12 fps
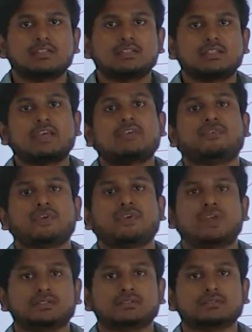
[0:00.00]
in their
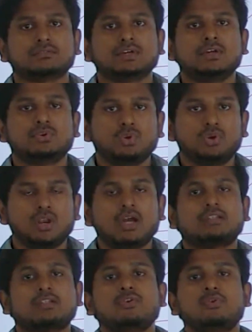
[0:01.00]
field to
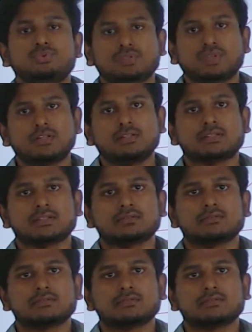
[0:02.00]
learn the new skills.